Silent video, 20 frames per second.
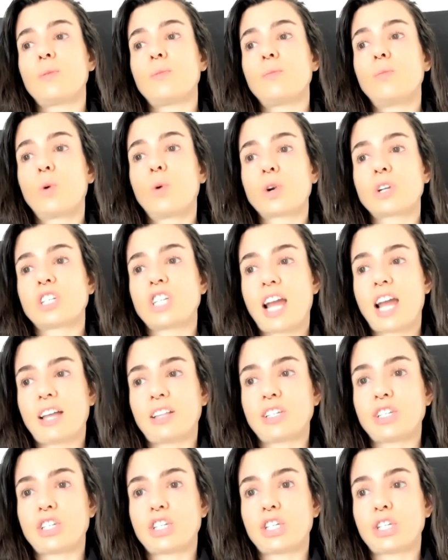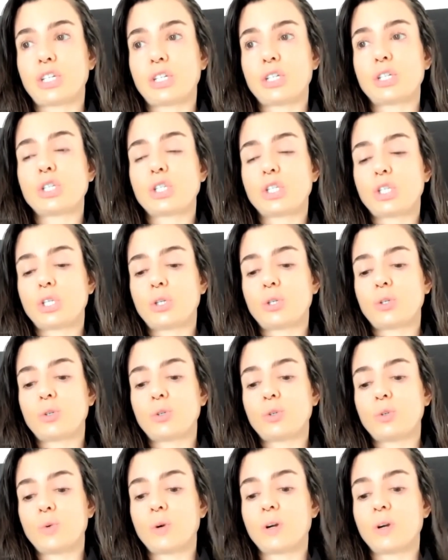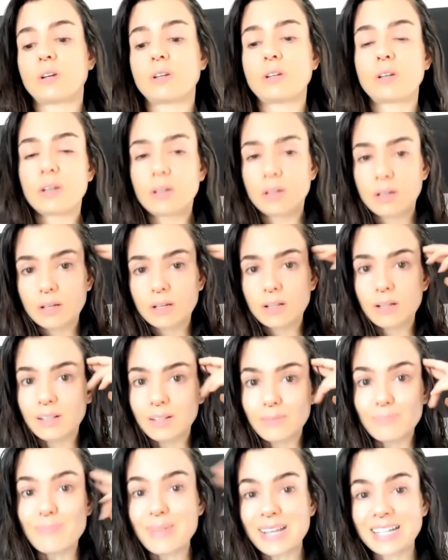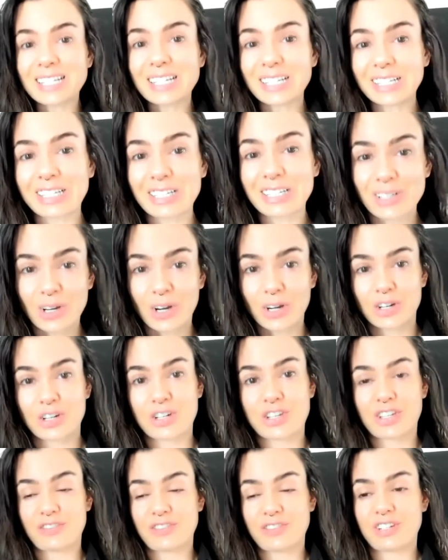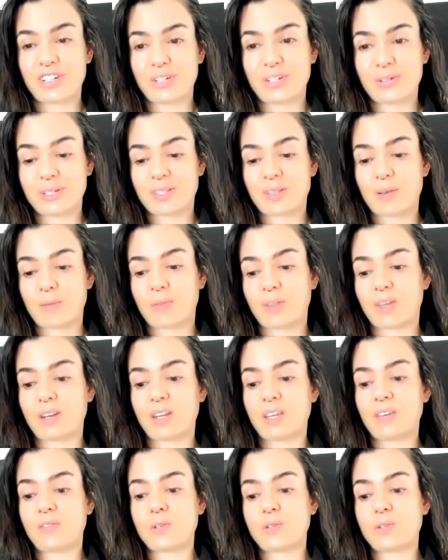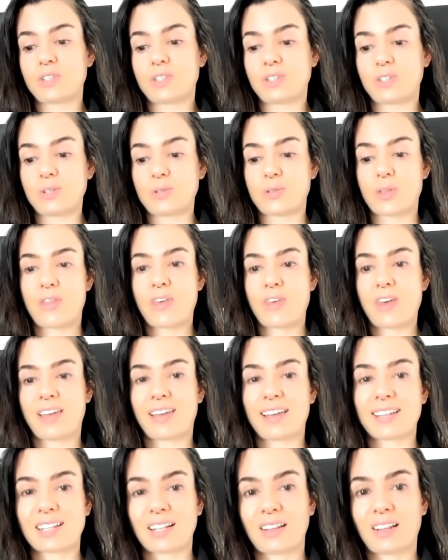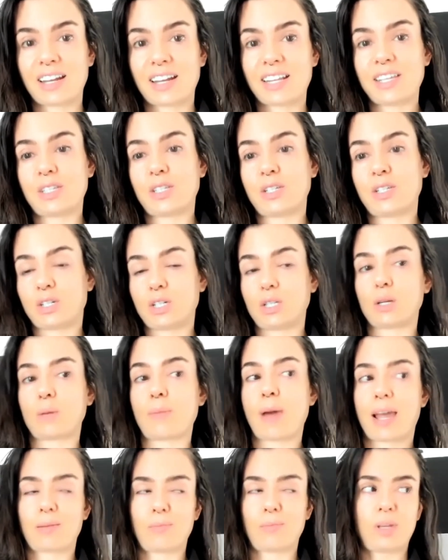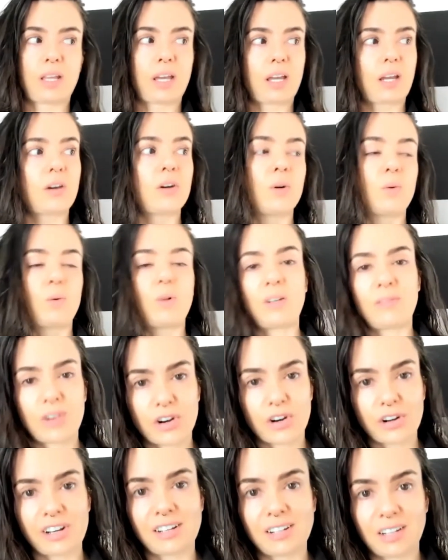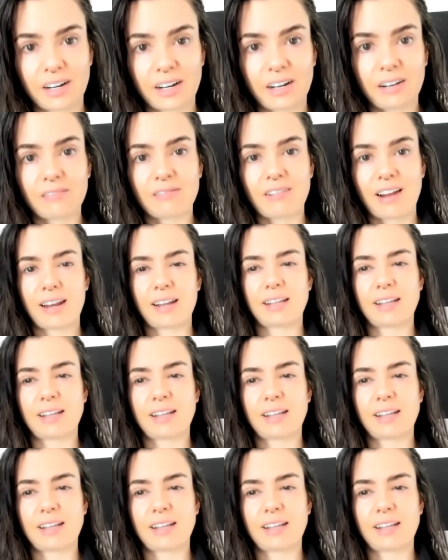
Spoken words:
more challenging to mentally talk yourself into doing something, if you just do the thing, it's a lot easier to look back and be like, oh, well, I've already done it, right?